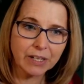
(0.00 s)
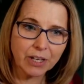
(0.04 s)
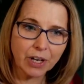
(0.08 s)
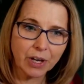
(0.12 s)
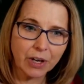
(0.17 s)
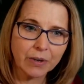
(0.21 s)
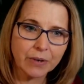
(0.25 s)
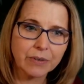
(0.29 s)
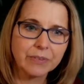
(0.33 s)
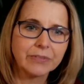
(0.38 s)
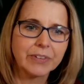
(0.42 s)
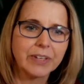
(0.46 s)

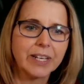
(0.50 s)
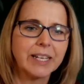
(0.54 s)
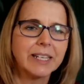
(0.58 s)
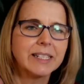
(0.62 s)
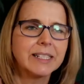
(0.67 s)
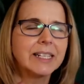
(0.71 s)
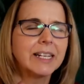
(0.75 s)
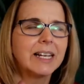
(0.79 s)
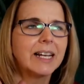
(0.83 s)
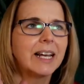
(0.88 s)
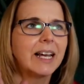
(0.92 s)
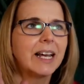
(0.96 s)
COVID.
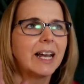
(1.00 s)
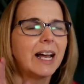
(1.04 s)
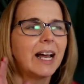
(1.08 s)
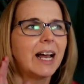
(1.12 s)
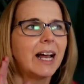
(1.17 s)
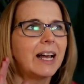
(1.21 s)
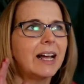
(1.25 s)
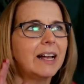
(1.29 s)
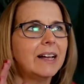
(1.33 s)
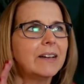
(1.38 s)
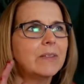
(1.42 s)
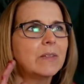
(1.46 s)

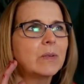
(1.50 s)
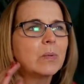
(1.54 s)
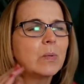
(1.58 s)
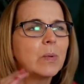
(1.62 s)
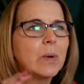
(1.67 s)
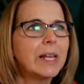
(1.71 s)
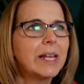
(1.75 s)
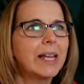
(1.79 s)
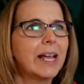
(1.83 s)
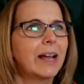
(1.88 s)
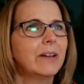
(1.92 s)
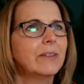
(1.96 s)

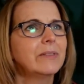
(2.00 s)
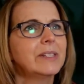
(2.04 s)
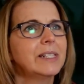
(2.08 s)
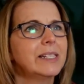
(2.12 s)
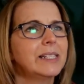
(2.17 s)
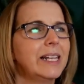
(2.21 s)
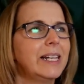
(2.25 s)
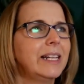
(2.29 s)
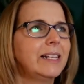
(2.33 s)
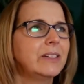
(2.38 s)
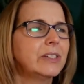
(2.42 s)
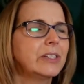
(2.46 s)
We have
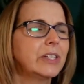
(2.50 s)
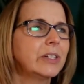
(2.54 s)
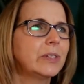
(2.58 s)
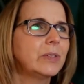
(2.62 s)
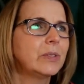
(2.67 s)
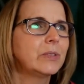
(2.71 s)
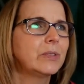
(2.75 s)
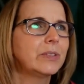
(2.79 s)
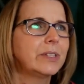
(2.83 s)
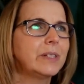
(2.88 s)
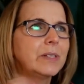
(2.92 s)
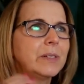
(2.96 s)
seen
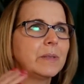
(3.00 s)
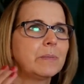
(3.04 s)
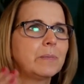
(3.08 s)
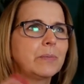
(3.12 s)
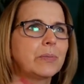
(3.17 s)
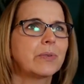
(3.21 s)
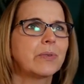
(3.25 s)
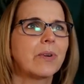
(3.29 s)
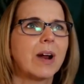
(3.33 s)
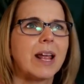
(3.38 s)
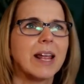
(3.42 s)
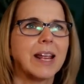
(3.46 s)
children's
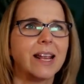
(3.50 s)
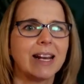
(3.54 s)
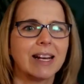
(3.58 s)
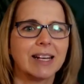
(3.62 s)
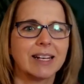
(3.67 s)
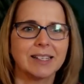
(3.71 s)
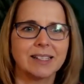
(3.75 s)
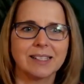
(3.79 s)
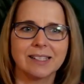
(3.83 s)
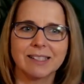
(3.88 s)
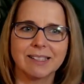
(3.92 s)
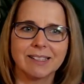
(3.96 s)

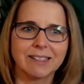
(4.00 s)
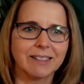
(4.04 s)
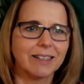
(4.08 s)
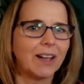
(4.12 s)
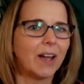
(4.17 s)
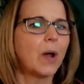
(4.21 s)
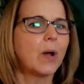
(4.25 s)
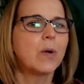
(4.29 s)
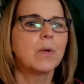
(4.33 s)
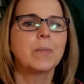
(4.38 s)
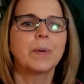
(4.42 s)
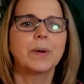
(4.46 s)
brains
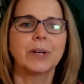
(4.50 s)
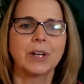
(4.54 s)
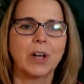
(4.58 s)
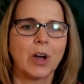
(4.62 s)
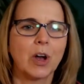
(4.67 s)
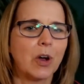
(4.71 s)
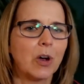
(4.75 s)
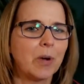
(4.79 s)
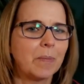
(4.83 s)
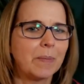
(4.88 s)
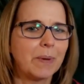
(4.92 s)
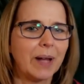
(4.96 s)
open
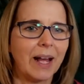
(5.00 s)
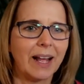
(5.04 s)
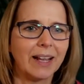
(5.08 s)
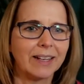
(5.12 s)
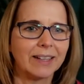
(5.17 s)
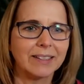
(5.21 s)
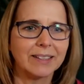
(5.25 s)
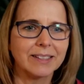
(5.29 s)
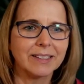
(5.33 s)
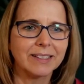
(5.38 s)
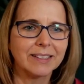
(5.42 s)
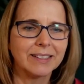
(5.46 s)
up,
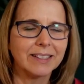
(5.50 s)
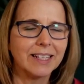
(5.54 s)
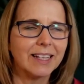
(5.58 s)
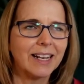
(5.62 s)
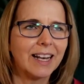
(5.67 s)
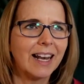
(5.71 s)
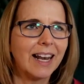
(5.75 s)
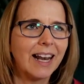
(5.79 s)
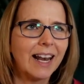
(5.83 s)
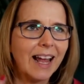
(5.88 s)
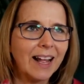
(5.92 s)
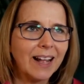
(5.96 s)
and the
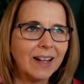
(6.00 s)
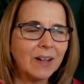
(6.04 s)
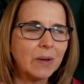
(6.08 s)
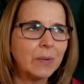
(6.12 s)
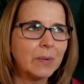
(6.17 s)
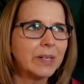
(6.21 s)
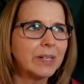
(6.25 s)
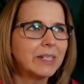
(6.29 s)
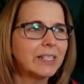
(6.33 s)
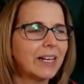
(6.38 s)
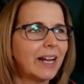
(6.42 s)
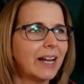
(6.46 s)

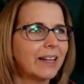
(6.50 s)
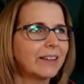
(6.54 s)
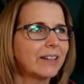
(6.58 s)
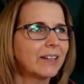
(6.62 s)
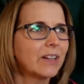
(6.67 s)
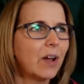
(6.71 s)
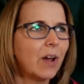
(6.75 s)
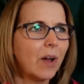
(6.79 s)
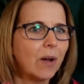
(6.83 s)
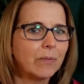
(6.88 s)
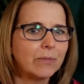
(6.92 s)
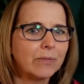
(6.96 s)
language and the
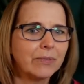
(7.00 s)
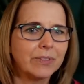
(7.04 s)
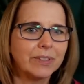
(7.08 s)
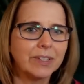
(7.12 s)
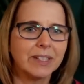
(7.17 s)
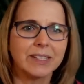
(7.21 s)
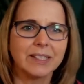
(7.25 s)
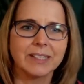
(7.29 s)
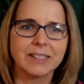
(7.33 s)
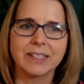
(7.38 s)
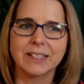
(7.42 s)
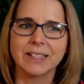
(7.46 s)

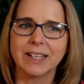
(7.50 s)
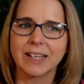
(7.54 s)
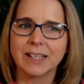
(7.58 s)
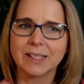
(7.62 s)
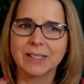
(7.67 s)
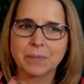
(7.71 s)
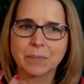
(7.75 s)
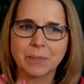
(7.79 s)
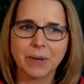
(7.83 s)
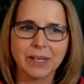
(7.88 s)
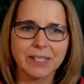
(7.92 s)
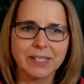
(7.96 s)
confidence and the
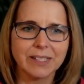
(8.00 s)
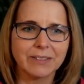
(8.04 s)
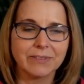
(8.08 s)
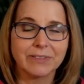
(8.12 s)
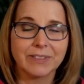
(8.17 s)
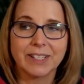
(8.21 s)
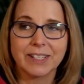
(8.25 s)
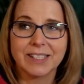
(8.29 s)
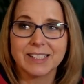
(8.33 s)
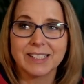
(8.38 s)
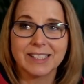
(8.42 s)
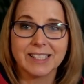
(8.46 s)

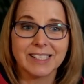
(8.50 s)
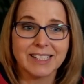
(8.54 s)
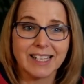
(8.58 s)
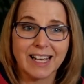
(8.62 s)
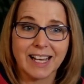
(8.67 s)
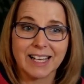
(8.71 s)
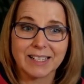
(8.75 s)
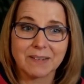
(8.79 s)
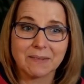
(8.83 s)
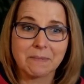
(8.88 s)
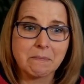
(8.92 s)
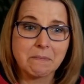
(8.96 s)
expressiveness that's had
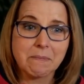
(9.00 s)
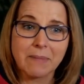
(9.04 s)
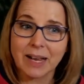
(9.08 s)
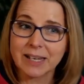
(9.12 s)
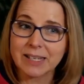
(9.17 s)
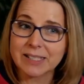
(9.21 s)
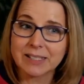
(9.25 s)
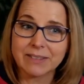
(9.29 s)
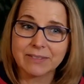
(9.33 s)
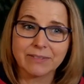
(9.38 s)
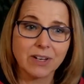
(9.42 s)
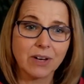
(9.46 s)
a
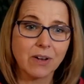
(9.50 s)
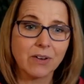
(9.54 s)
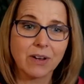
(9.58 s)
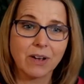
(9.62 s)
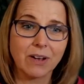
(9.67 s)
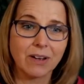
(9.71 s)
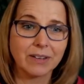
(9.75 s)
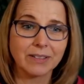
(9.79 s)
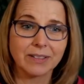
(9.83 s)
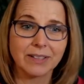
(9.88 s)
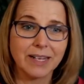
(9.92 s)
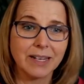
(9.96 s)
massive
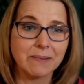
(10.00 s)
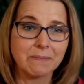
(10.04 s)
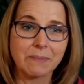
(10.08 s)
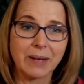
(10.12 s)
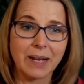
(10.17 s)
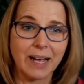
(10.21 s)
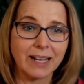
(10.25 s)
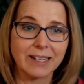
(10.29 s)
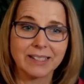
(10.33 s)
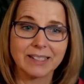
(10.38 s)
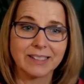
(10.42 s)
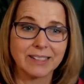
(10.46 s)
knock-on
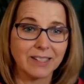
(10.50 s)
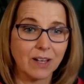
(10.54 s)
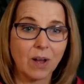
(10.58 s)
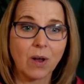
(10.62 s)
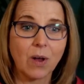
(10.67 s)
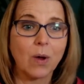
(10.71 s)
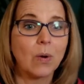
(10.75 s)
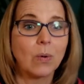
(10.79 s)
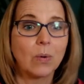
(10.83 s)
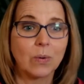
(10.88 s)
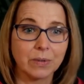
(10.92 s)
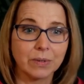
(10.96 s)
impact to the
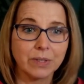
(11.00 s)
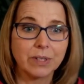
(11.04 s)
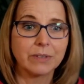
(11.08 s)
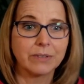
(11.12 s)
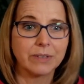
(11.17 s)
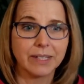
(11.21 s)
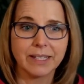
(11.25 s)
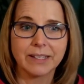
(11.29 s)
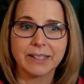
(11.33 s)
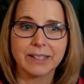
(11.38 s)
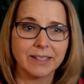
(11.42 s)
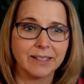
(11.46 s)
whole
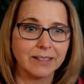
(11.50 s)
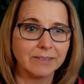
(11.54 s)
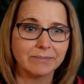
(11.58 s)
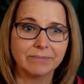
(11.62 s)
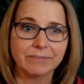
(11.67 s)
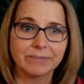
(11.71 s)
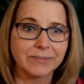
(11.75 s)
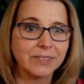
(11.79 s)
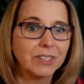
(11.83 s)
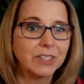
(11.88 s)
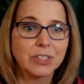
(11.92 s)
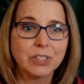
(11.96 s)
curriculum.
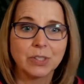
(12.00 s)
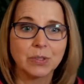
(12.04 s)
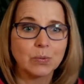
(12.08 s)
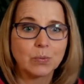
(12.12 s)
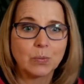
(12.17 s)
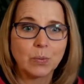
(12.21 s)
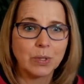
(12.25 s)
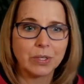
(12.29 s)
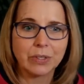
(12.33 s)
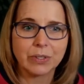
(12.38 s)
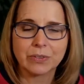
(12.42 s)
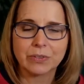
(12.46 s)
Just
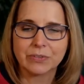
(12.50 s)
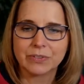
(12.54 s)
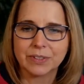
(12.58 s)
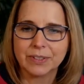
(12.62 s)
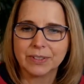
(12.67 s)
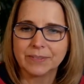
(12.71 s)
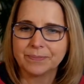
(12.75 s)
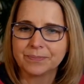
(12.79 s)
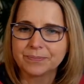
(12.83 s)
wonderful.